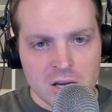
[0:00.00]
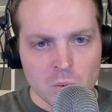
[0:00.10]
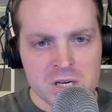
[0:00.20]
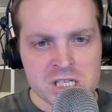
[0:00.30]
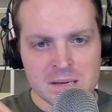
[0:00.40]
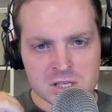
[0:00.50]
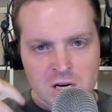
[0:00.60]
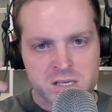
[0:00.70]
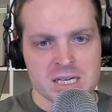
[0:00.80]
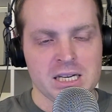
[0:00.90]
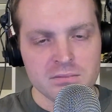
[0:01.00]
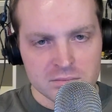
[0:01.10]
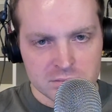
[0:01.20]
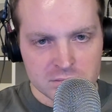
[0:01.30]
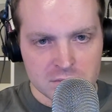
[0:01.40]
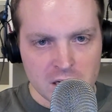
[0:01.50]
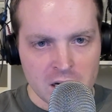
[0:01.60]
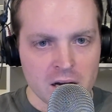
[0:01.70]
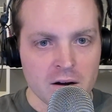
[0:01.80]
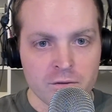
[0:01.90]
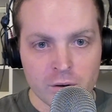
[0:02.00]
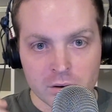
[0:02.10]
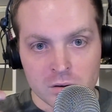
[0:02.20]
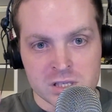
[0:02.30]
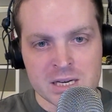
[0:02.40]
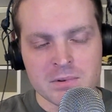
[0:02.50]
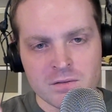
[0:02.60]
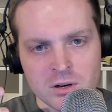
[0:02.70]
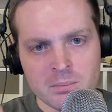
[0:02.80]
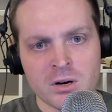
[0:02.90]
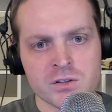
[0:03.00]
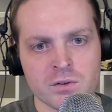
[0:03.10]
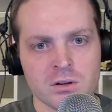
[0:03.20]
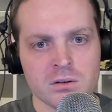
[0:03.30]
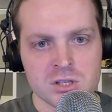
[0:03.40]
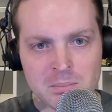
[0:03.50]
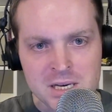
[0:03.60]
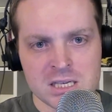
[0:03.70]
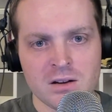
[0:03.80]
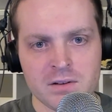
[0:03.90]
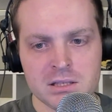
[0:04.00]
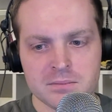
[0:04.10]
which seems costly for the concept of numbers, for the simplicity of it.